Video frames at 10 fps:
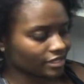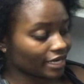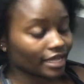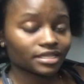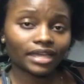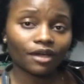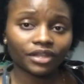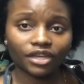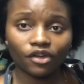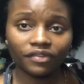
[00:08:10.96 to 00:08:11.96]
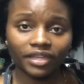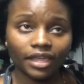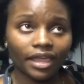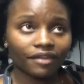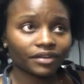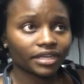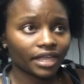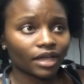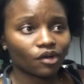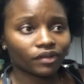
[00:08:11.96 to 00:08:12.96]
The next thing I would eat every
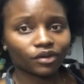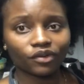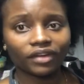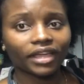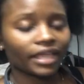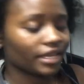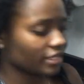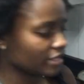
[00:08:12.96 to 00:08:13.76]
day over and over again